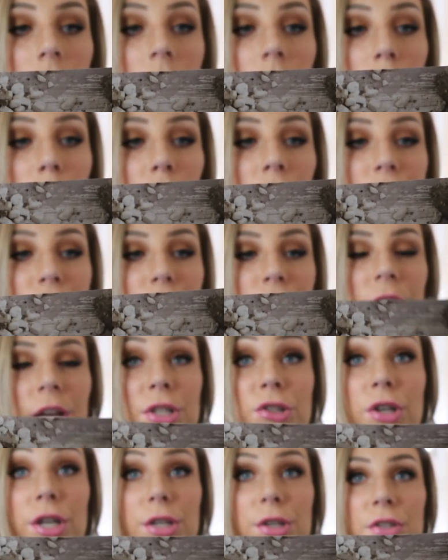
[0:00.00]
The
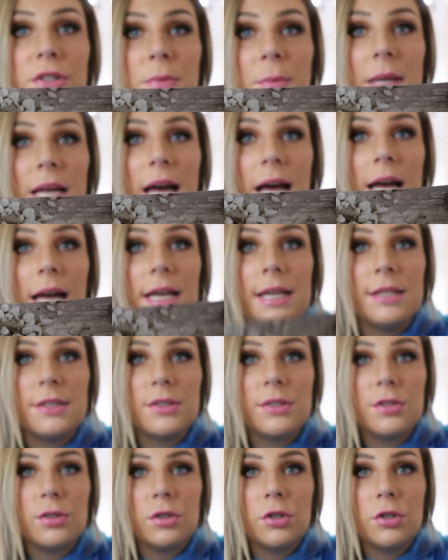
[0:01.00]
moisturizer I used to my eyes